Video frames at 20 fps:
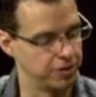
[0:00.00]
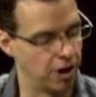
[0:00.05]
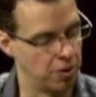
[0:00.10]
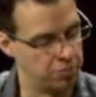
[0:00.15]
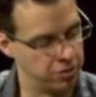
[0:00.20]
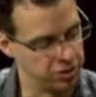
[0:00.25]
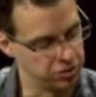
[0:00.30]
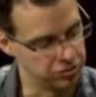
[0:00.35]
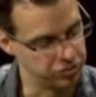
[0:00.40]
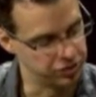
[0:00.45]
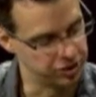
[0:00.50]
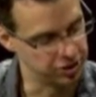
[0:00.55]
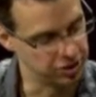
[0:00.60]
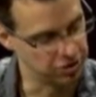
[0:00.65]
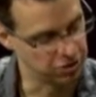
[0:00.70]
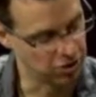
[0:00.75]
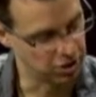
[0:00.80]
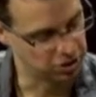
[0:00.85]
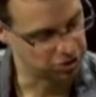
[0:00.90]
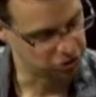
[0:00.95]
our middle
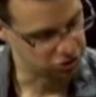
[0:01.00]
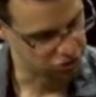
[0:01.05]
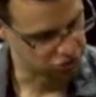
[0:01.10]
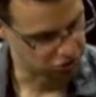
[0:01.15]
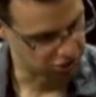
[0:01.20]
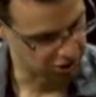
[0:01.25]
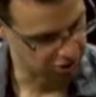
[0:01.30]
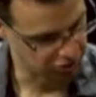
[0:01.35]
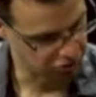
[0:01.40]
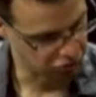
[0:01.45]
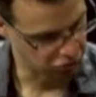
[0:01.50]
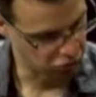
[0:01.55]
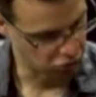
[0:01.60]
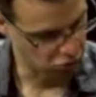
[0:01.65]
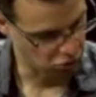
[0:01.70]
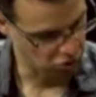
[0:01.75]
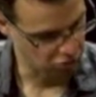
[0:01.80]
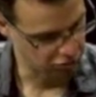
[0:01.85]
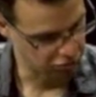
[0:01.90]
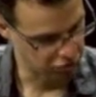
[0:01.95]
finger on string
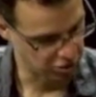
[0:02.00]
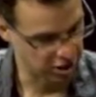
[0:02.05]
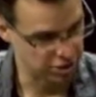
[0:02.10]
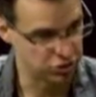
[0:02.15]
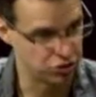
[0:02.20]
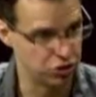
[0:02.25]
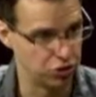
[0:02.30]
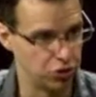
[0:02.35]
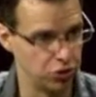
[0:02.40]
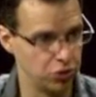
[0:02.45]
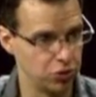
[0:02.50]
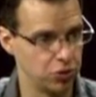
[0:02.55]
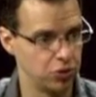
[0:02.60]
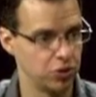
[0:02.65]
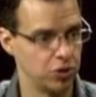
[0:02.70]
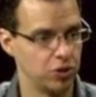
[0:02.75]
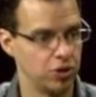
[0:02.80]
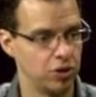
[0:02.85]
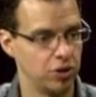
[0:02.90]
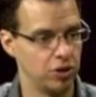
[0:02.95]
4, fret 2,
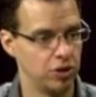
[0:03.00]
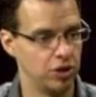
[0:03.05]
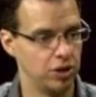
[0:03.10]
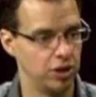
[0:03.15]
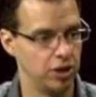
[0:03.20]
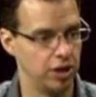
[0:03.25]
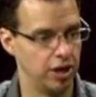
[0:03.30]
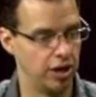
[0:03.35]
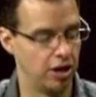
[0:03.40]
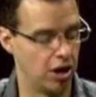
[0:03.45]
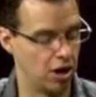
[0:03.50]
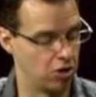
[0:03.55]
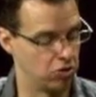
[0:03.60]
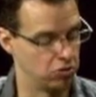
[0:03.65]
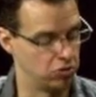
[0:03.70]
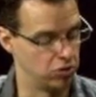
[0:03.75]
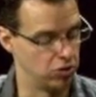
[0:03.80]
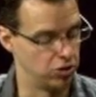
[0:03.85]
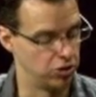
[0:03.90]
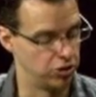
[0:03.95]
and
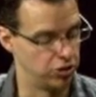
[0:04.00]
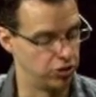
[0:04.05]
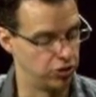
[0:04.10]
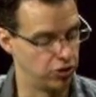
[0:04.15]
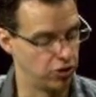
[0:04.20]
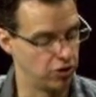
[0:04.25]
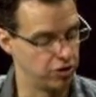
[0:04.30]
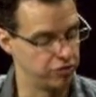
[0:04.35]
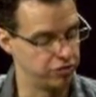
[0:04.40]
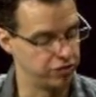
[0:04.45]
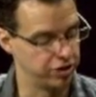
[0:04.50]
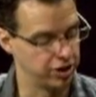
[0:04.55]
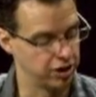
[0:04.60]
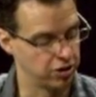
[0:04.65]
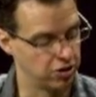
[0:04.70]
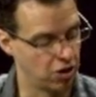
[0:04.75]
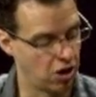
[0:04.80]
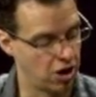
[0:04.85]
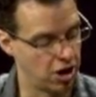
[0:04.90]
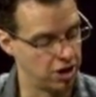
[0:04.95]
our 3rd
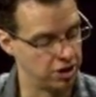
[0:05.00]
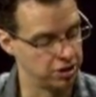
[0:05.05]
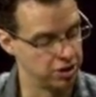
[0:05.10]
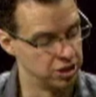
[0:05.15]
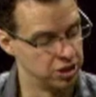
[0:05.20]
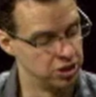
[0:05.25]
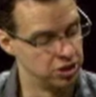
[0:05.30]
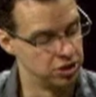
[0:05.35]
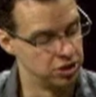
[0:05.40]
finger on